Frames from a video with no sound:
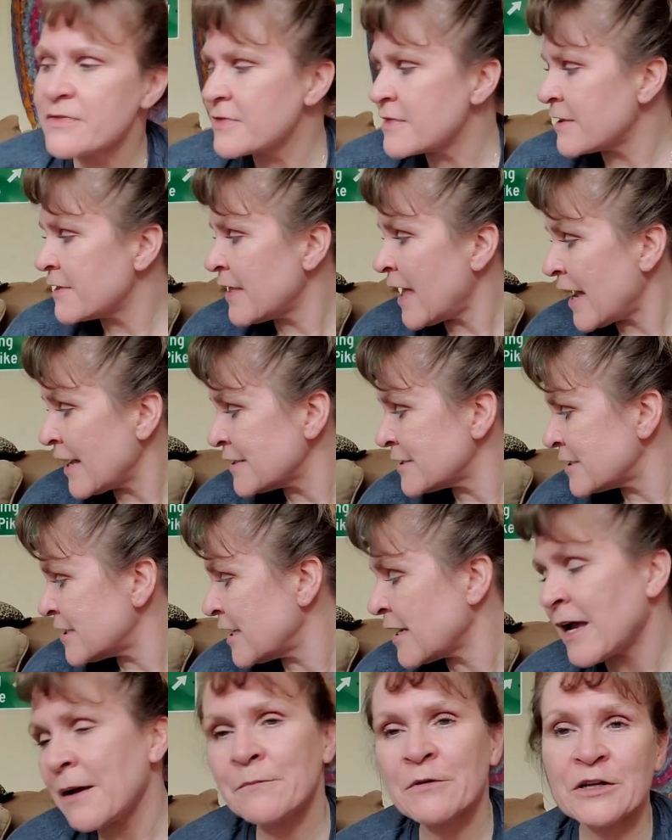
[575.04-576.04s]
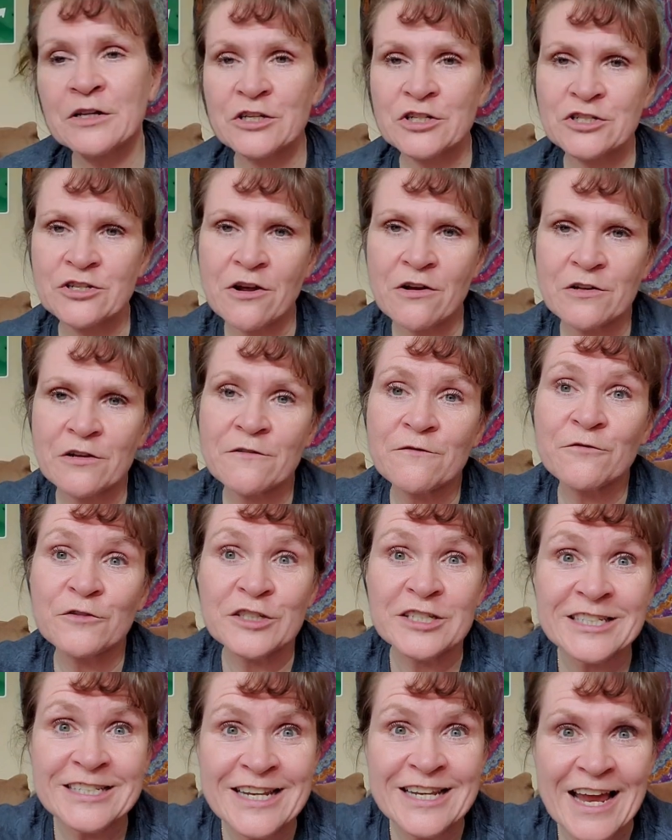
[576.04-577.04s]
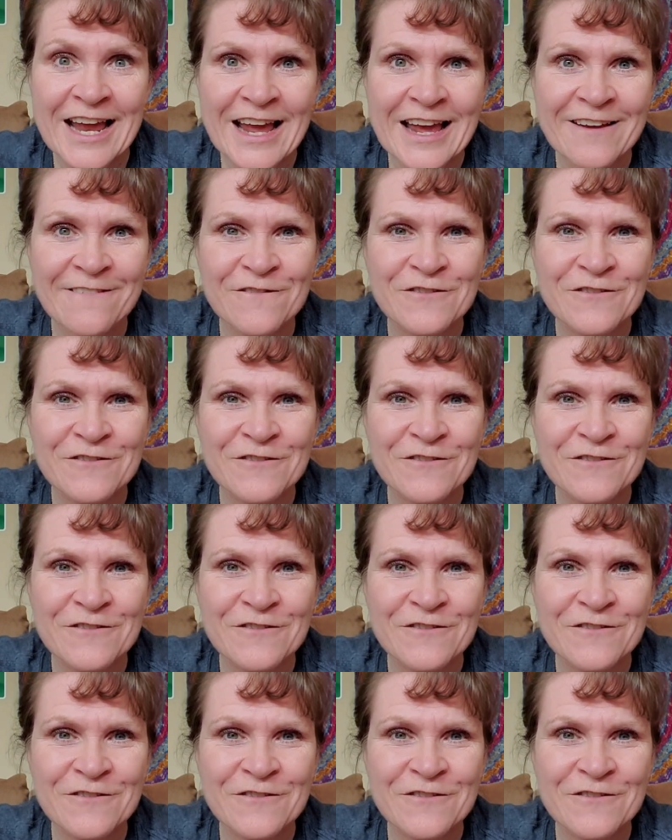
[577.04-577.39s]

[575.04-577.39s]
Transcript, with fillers: the last thing I'm going to show you for today,